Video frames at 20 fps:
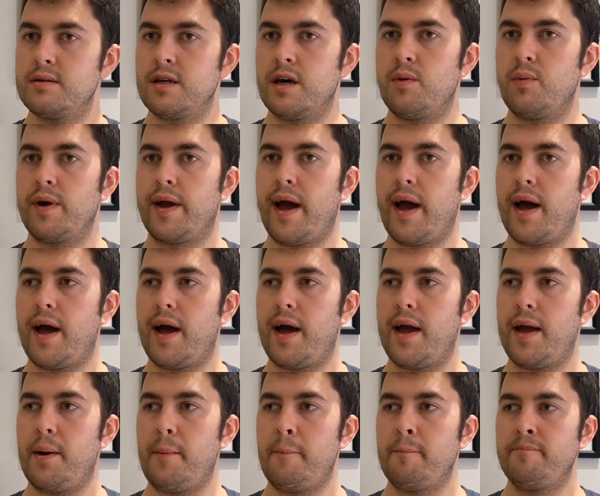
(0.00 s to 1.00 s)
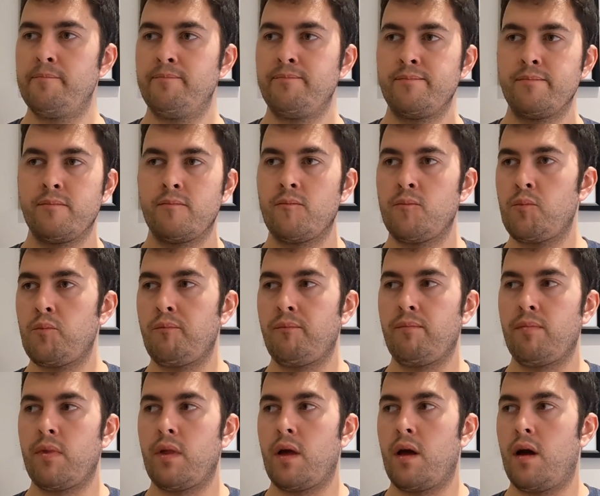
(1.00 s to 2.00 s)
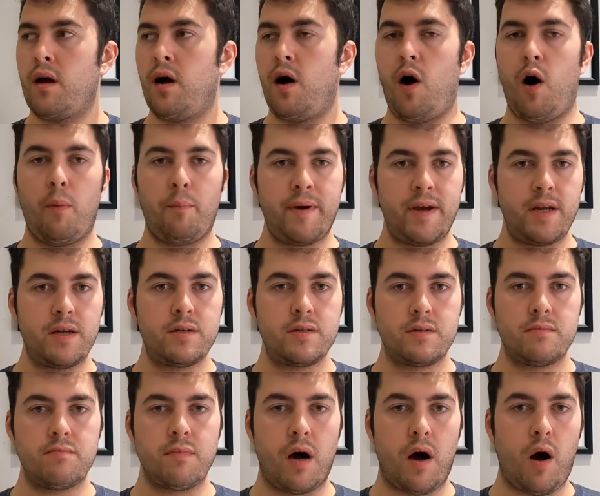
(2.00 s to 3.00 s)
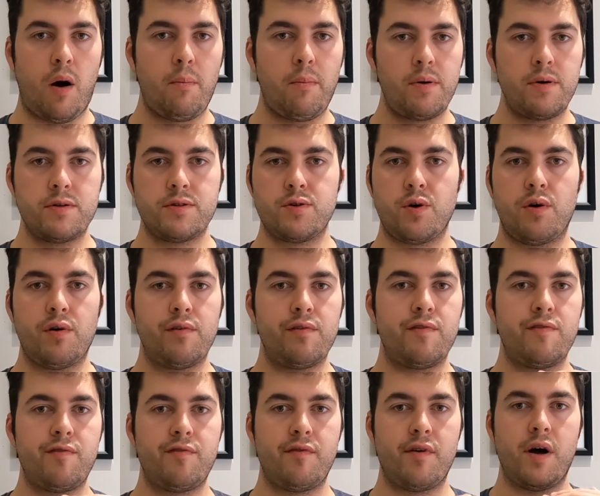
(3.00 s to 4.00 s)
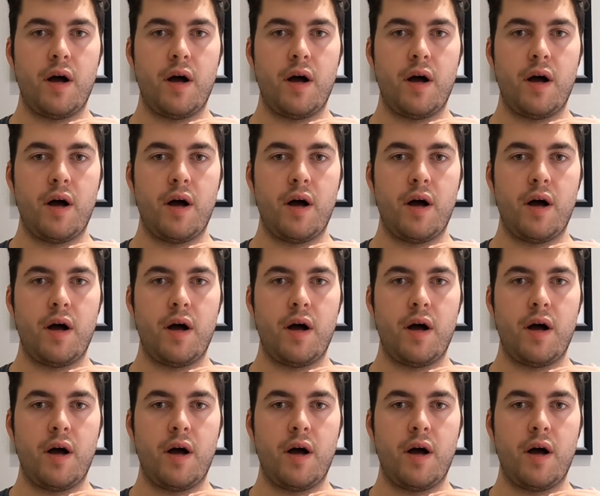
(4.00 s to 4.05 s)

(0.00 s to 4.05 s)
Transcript: So we get a hoppiness, a hop sort of